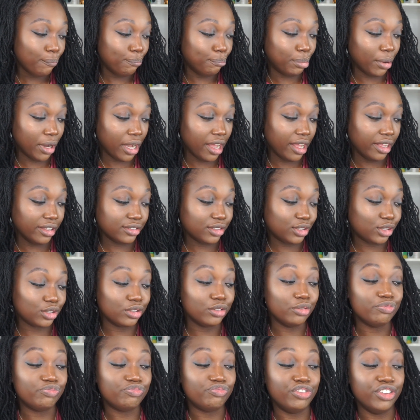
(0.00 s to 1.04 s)
But
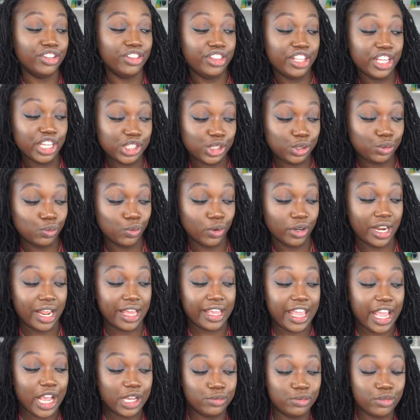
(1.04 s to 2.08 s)
for this one, I
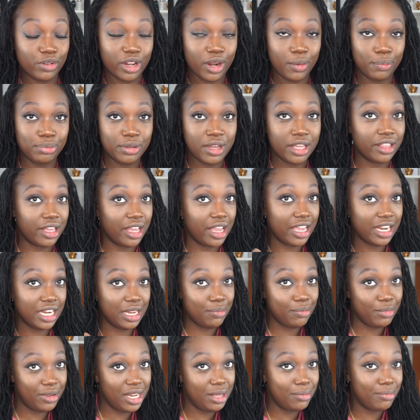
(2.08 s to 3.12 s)
guess we're going to play the any,
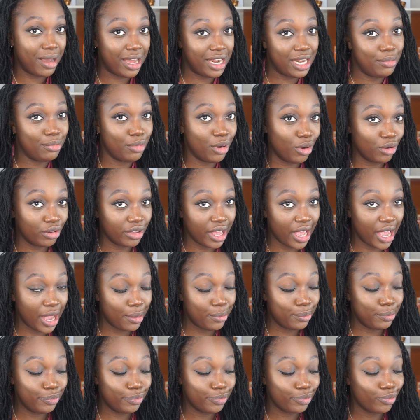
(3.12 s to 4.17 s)
mini, miny, mo
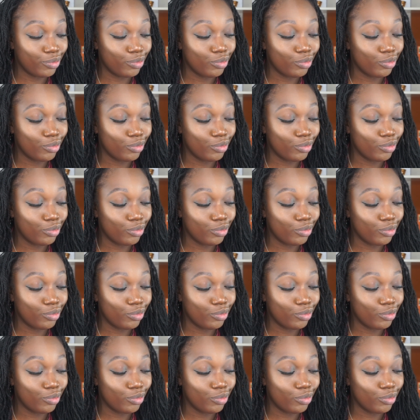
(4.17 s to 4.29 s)
game.